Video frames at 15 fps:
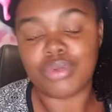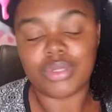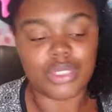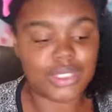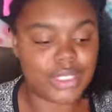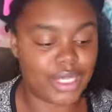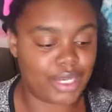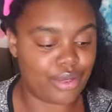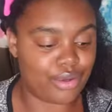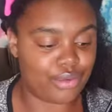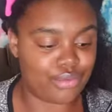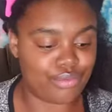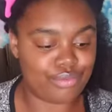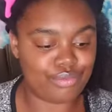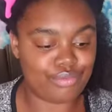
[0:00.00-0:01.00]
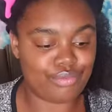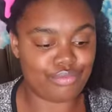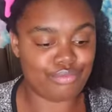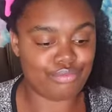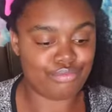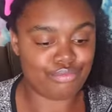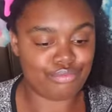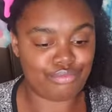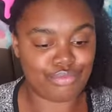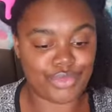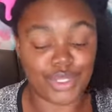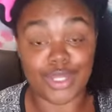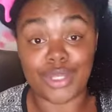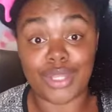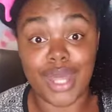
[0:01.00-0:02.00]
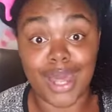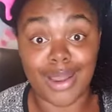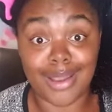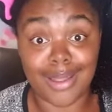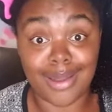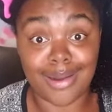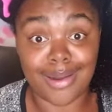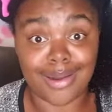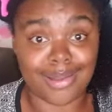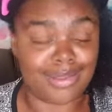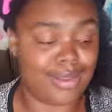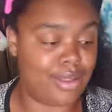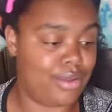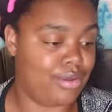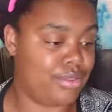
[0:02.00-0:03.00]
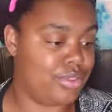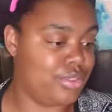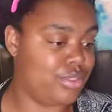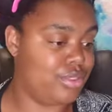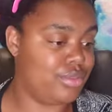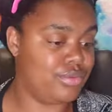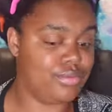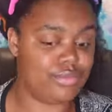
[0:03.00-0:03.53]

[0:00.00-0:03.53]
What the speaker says: detangled. Not a lot of hair loss.